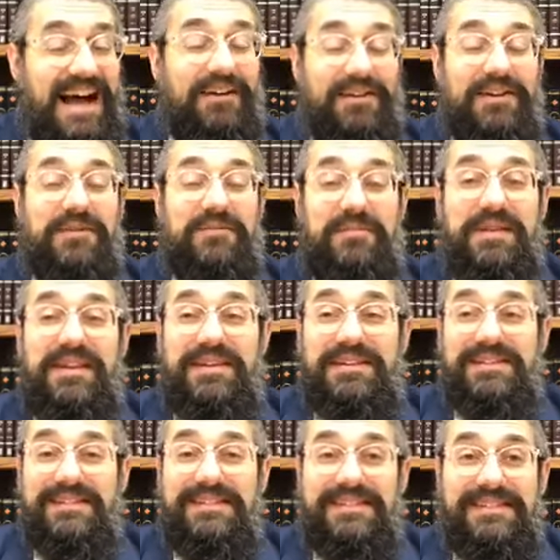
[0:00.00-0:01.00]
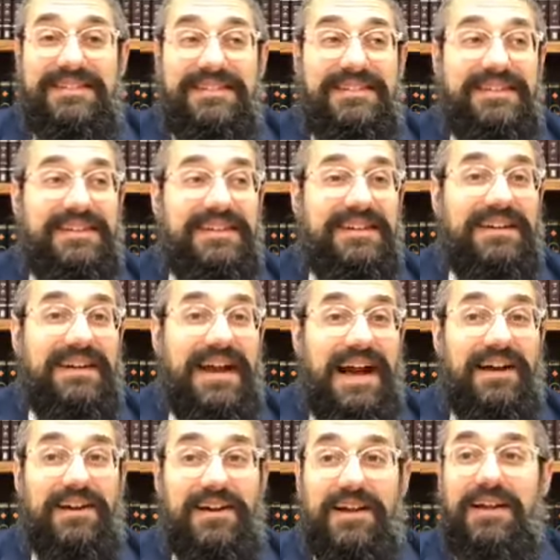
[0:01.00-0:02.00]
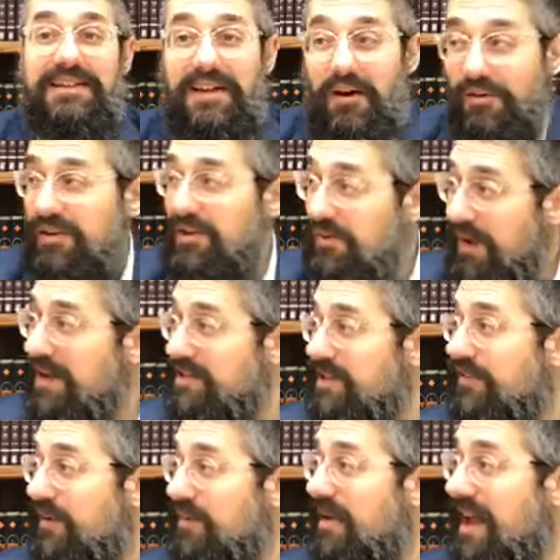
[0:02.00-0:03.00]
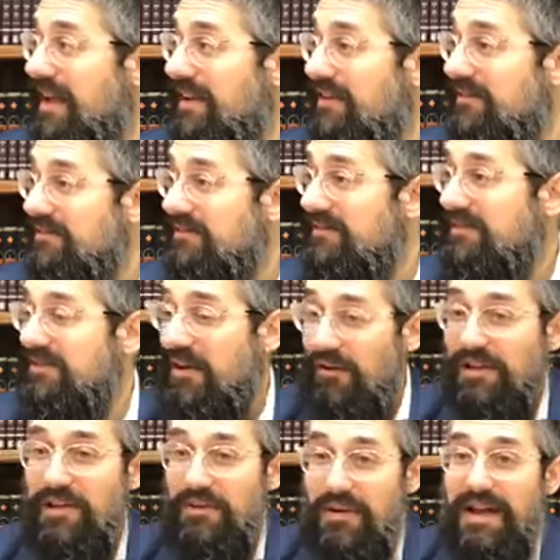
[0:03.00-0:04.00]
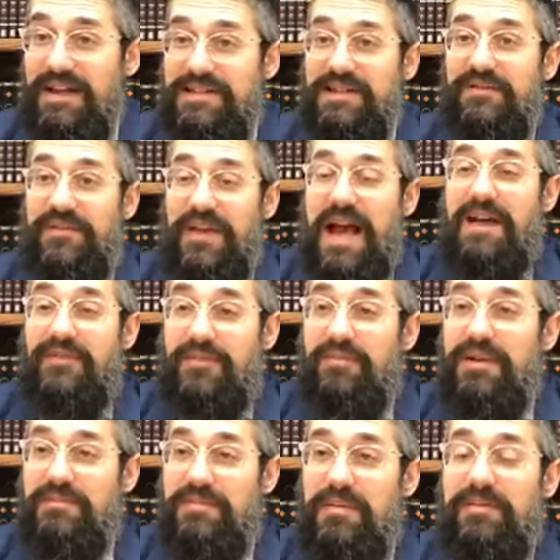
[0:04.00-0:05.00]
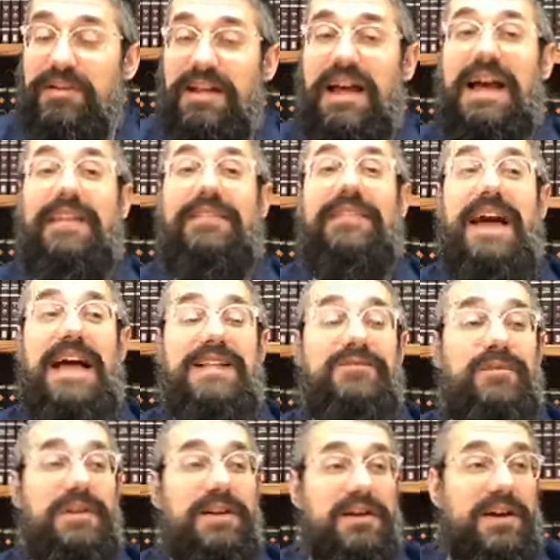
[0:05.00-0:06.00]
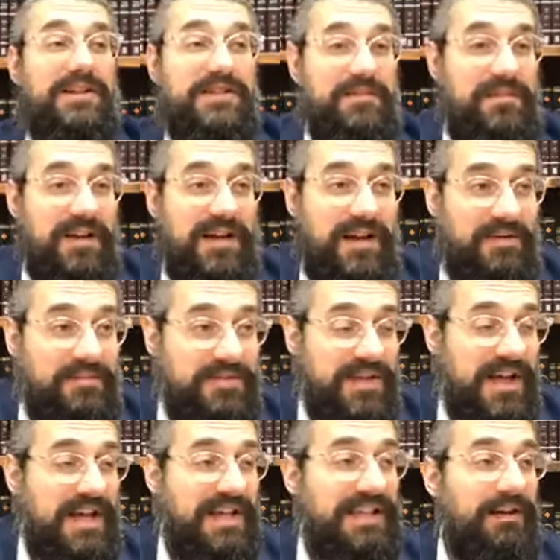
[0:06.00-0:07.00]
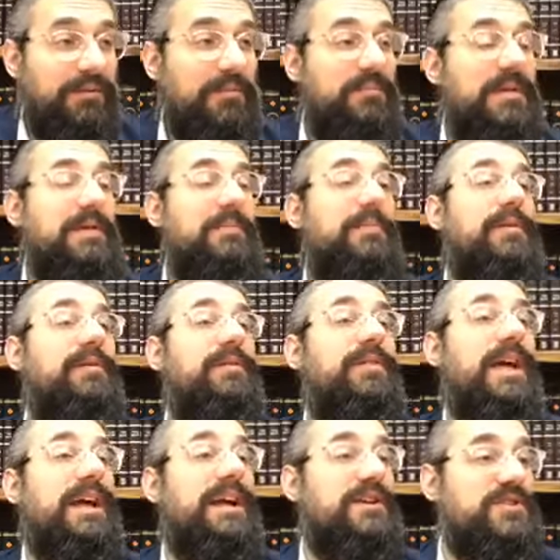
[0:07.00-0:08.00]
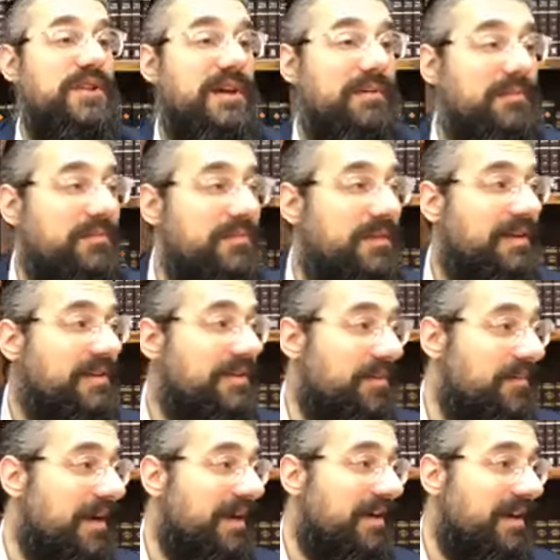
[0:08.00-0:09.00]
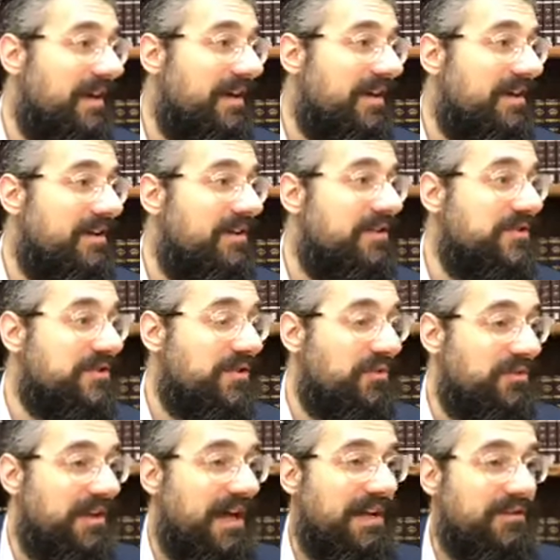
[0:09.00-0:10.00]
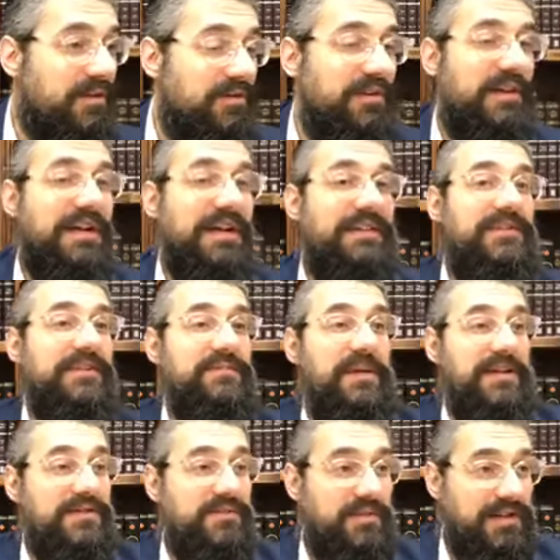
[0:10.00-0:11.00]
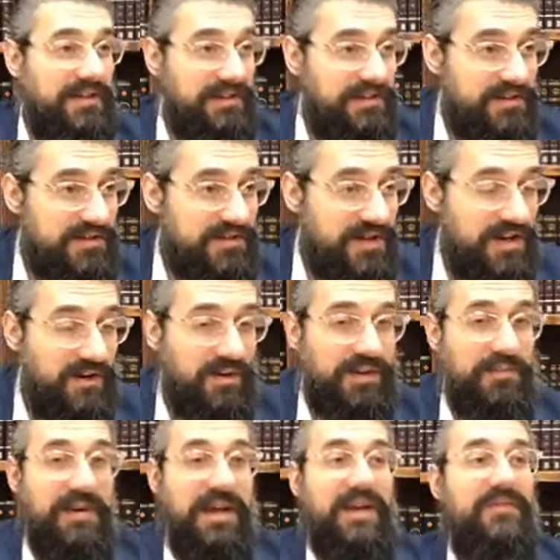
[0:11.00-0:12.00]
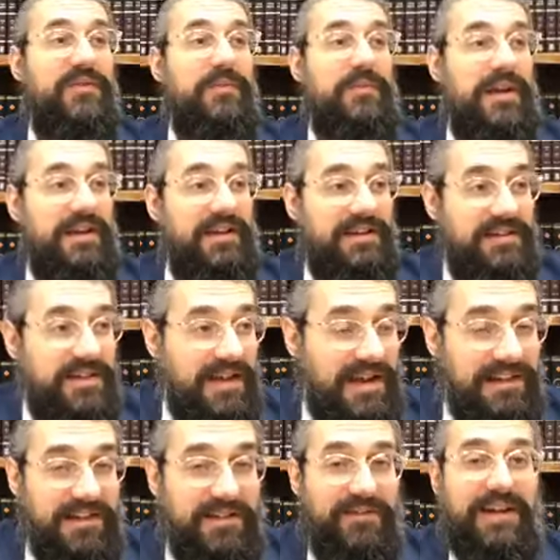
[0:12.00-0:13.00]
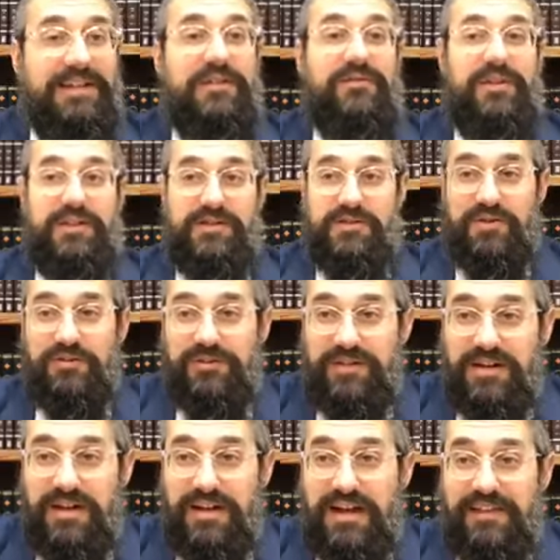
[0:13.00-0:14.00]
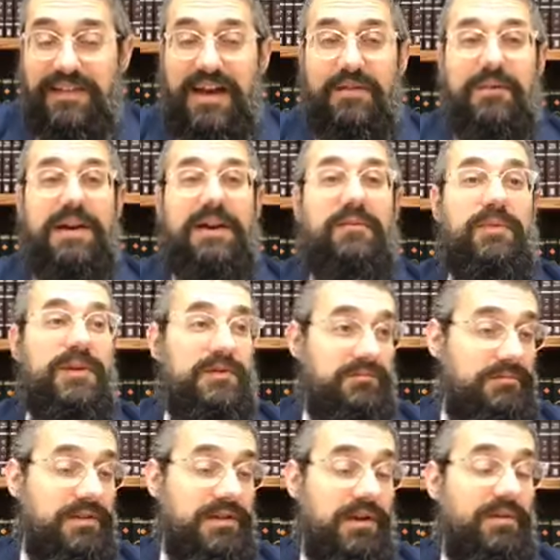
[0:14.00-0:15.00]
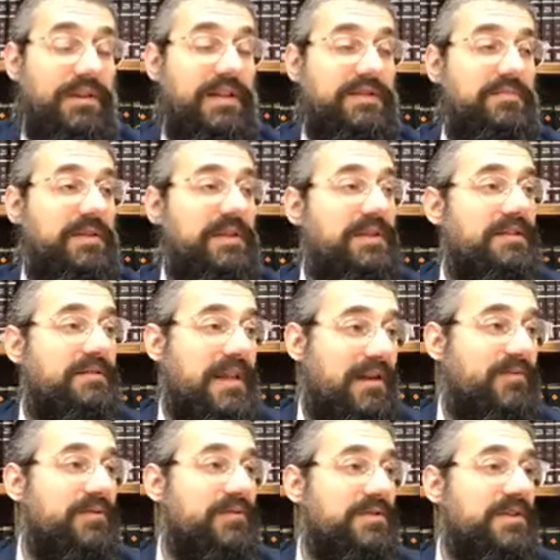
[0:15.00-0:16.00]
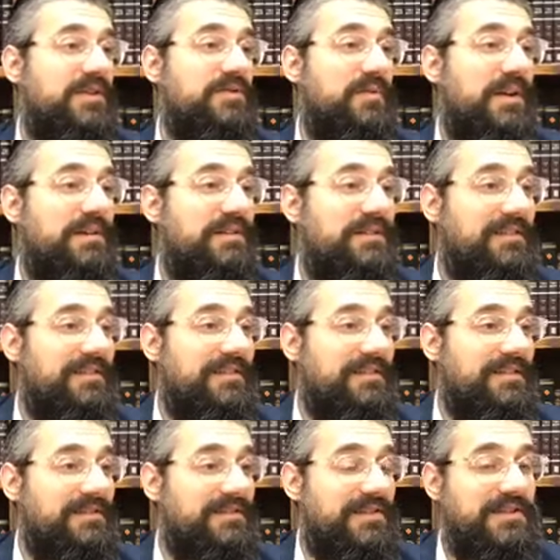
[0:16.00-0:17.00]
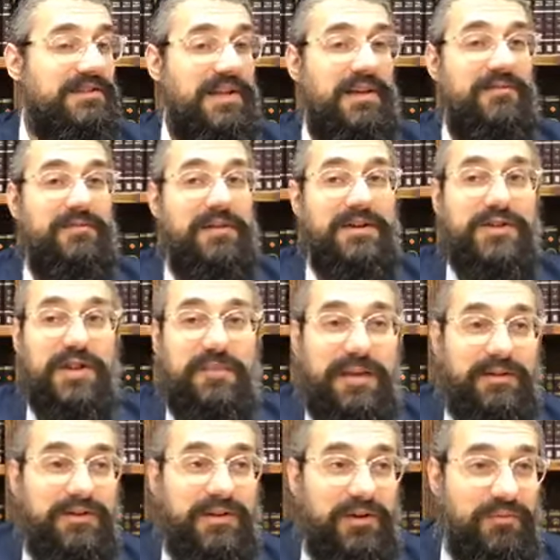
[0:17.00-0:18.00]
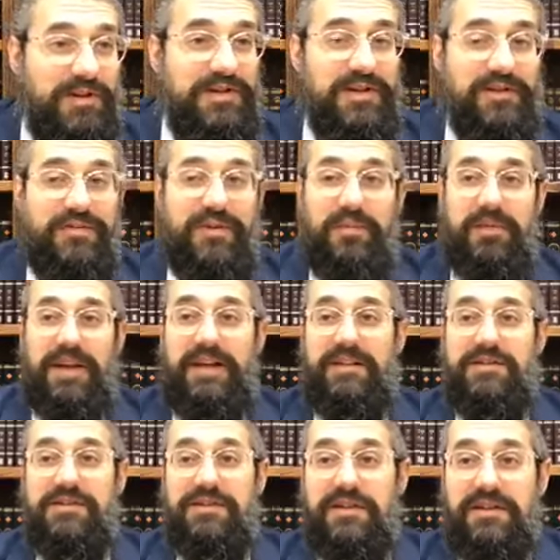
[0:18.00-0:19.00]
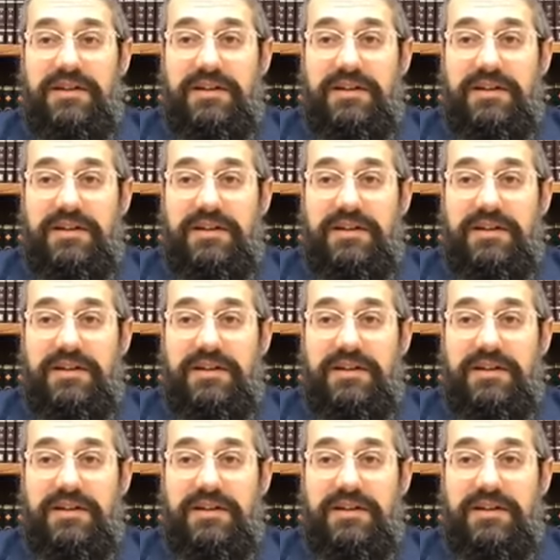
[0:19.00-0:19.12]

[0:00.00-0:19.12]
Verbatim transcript: how could it be? How the only way is if I bring it. The only way is if you have to bring people together. And that's where the custom comes that when people thank Hashem, they make a Su'udat todaya. they sponsor a Kiddush, or they make a Farbrengen, and they invite their friends over. And that way, we, we know that's been ever since when? Since the time of Moshe Rabbeinu, the original Farbrengens.